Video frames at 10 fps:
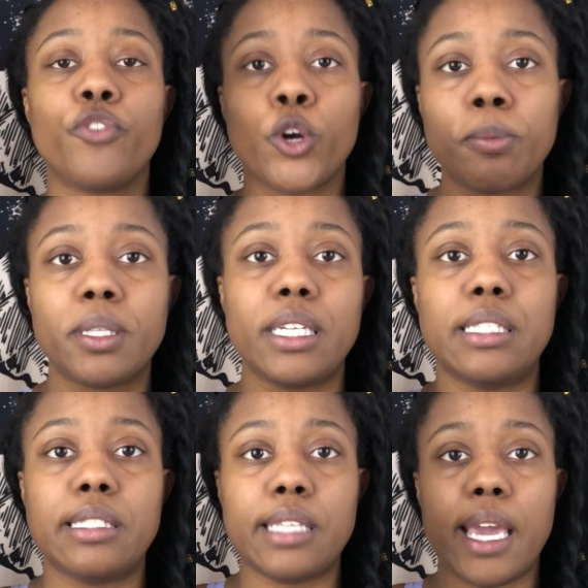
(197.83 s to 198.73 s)
verbally
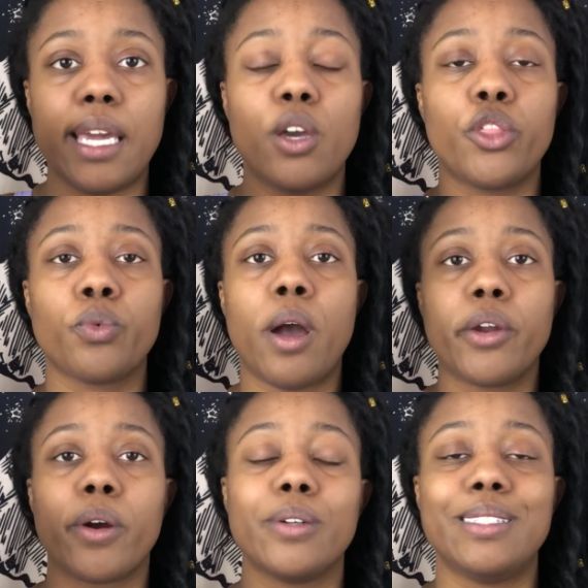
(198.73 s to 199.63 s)
say throughout our